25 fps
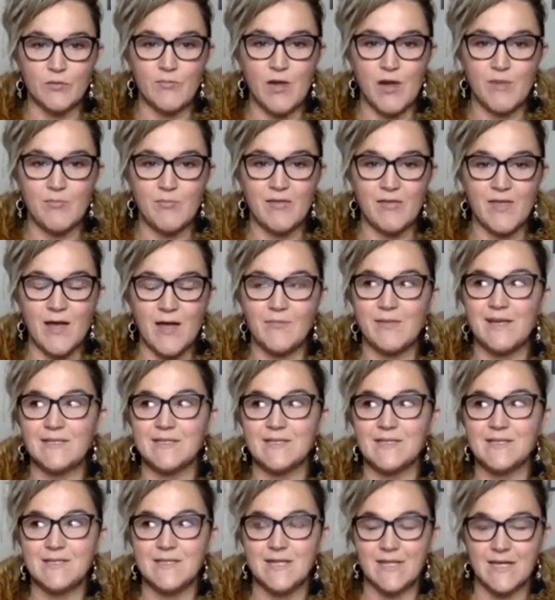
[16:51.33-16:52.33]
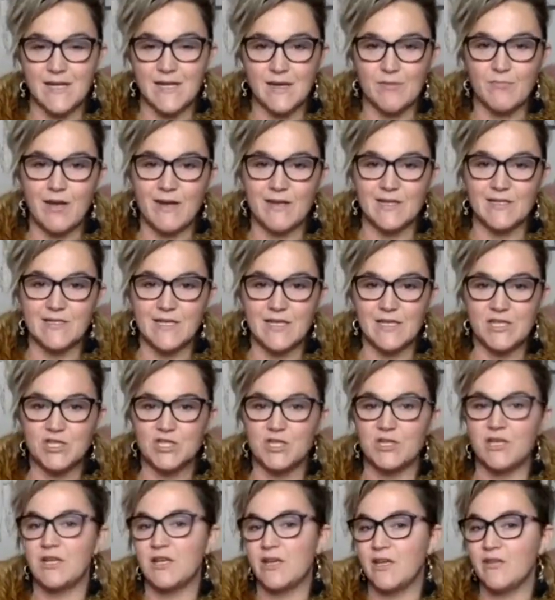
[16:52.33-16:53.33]
Maybe that means sitting in
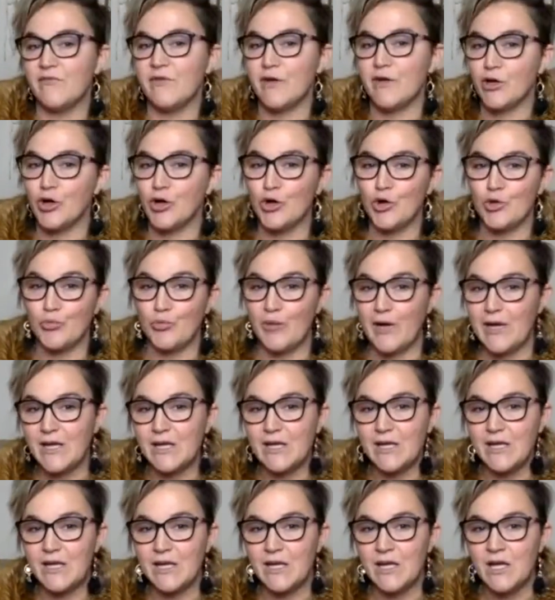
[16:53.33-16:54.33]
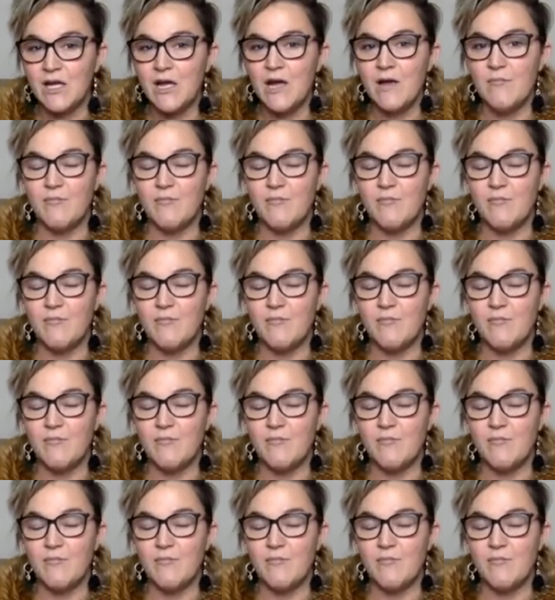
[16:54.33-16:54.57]
meditation and giving her Reiki.